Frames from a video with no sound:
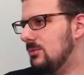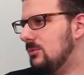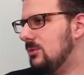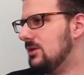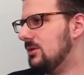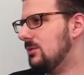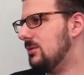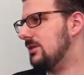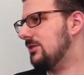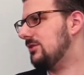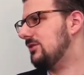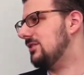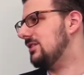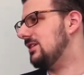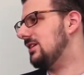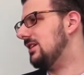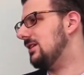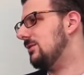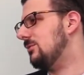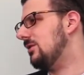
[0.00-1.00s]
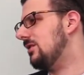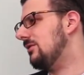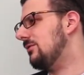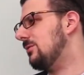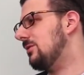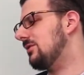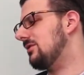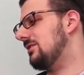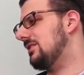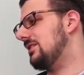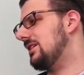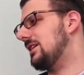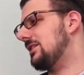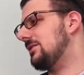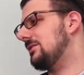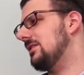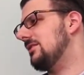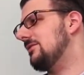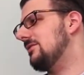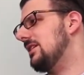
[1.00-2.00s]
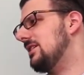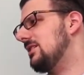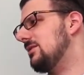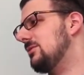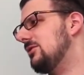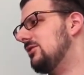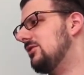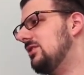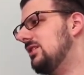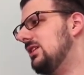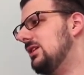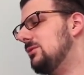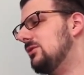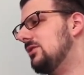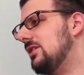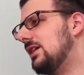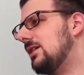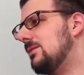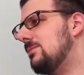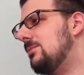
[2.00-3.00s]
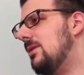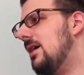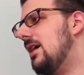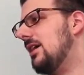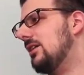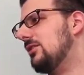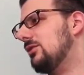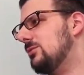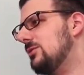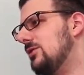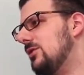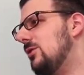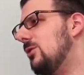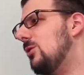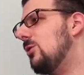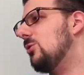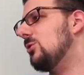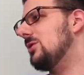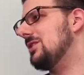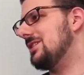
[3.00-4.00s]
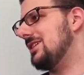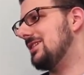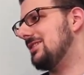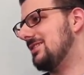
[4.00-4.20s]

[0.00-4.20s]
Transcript: One question, what if it wasn't technically a vending machine? It was like a box with a hole in